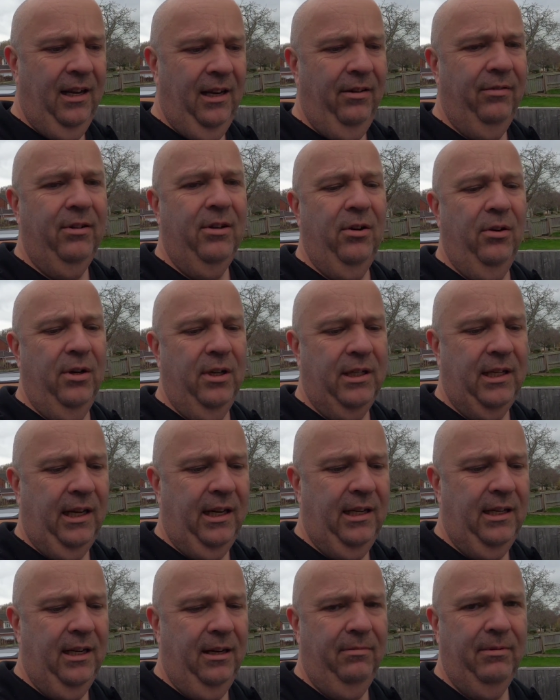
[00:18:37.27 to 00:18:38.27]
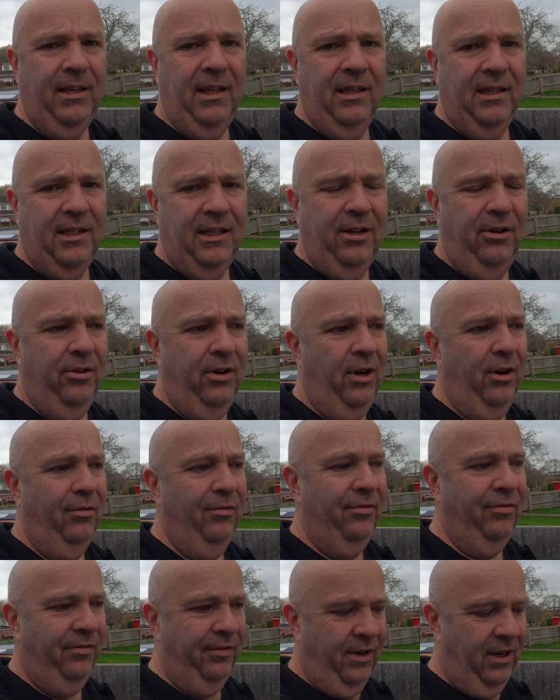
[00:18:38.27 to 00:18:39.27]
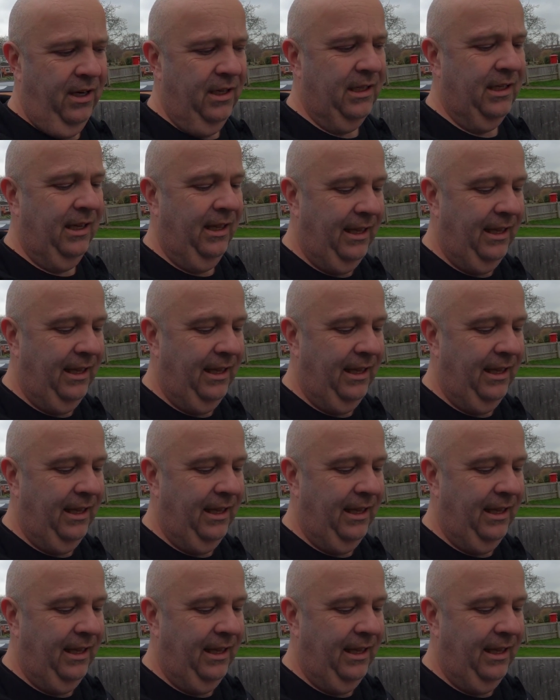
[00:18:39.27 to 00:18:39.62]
Leave the corner steadies up, get the security on first,